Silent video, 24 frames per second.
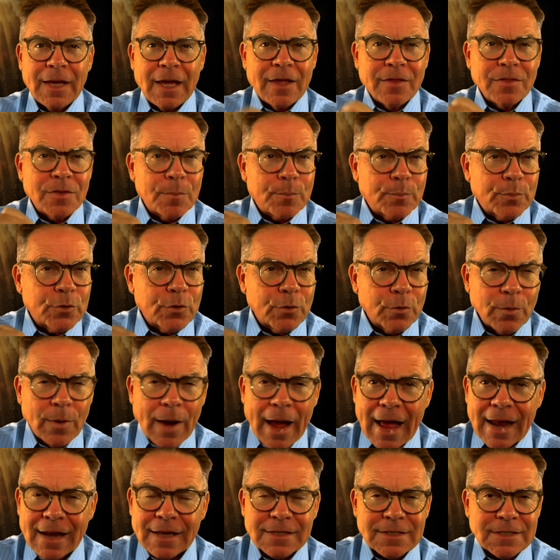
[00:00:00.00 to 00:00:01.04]
and the
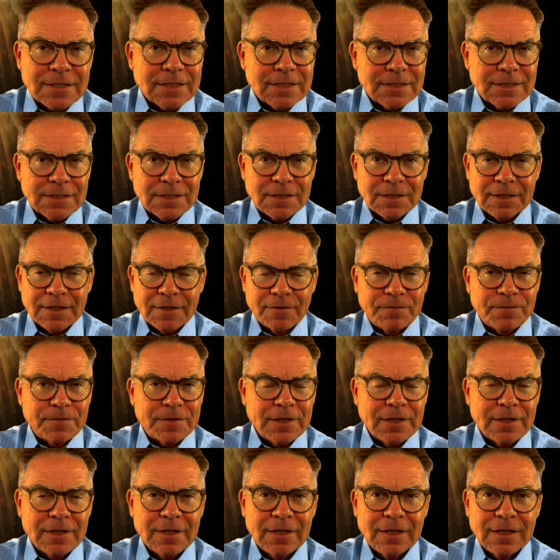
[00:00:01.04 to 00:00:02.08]
paralysis
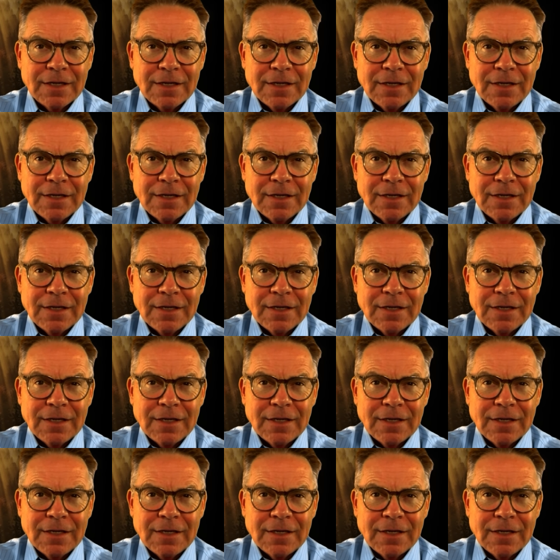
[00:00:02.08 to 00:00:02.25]
lifted.